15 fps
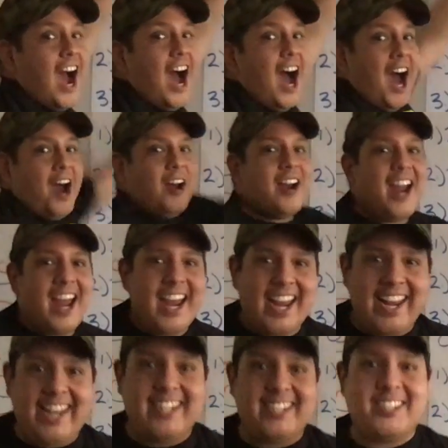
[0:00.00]
All
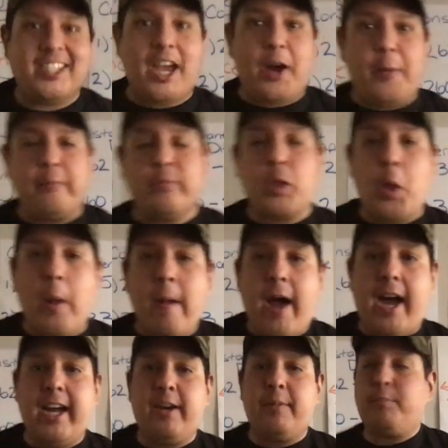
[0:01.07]
right, so
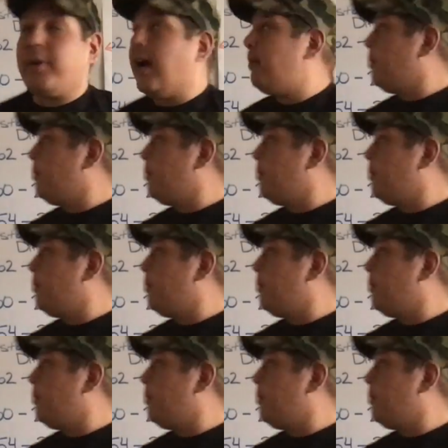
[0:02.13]
I have brought